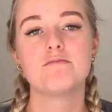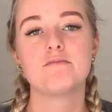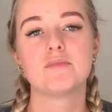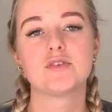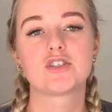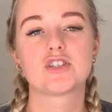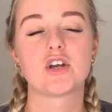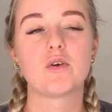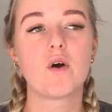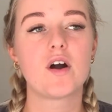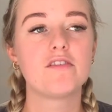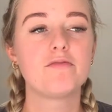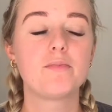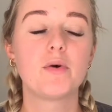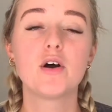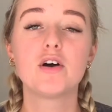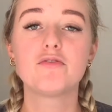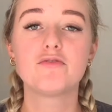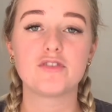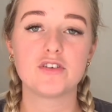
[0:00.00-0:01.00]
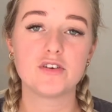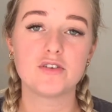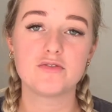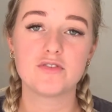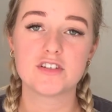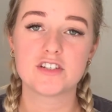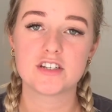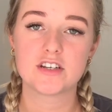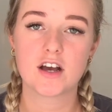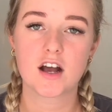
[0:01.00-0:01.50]
So I've put
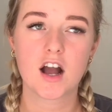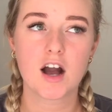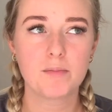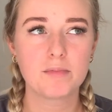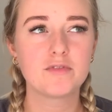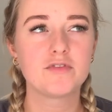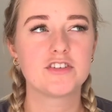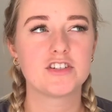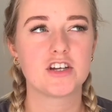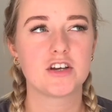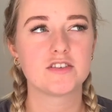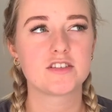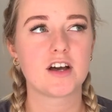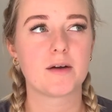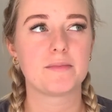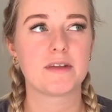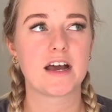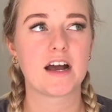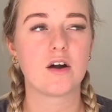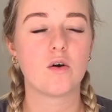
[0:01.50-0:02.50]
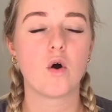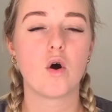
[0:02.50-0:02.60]
a couple of videos up now